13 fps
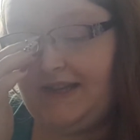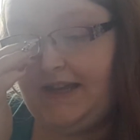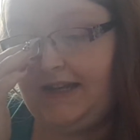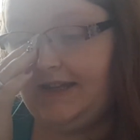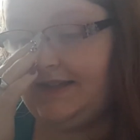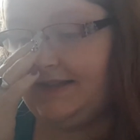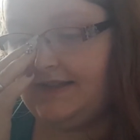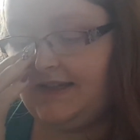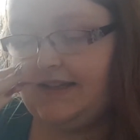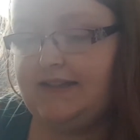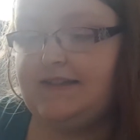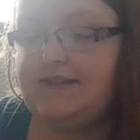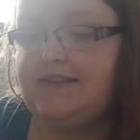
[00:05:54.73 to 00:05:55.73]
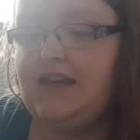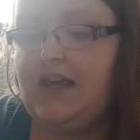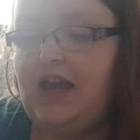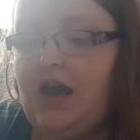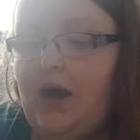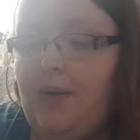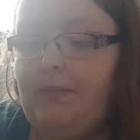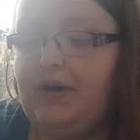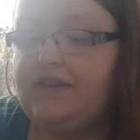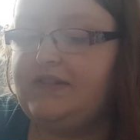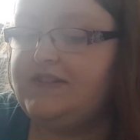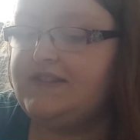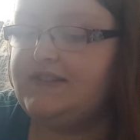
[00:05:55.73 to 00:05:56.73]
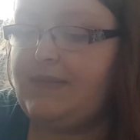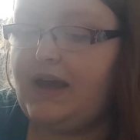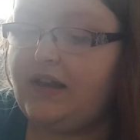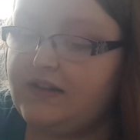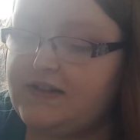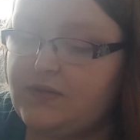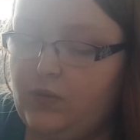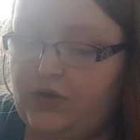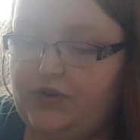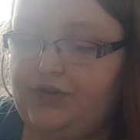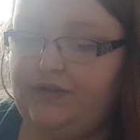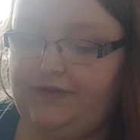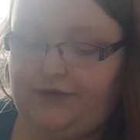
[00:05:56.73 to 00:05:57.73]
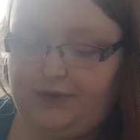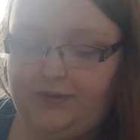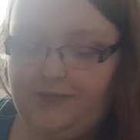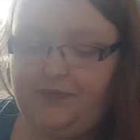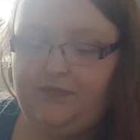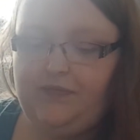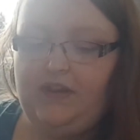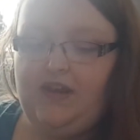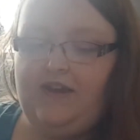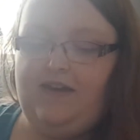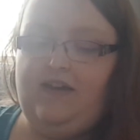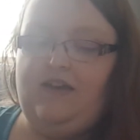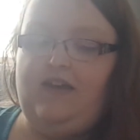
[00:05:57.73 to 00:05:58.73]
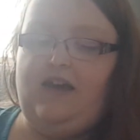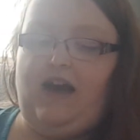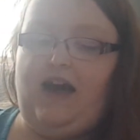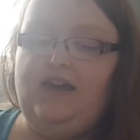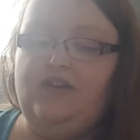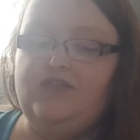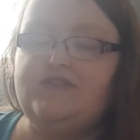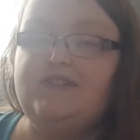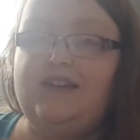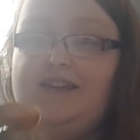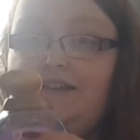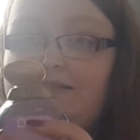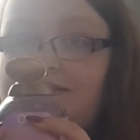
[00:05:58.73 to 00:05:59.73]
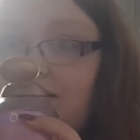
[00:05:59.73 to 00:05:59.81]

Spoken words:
any sense. But the smell is wonderful. I used to hate the